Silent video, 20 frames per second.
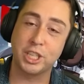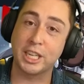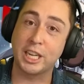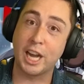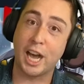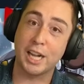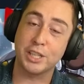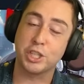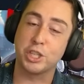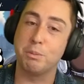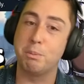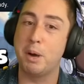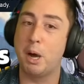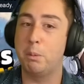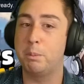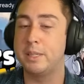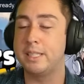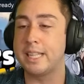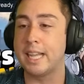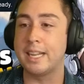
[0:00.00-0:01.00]
gotcha
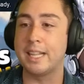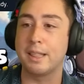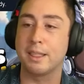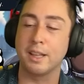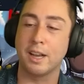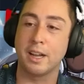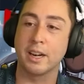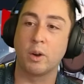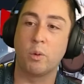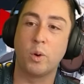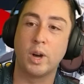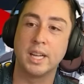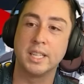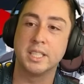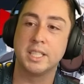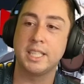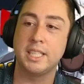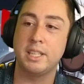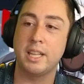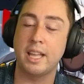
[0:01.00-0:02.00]
moment that he thought it
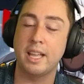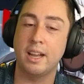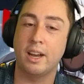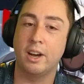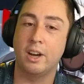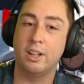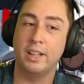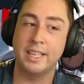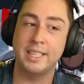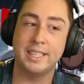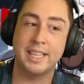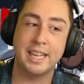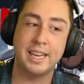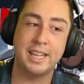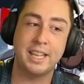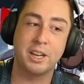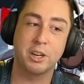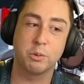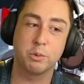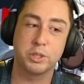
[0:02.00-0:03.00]
was. All he did
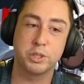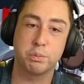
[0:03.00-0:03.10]
here was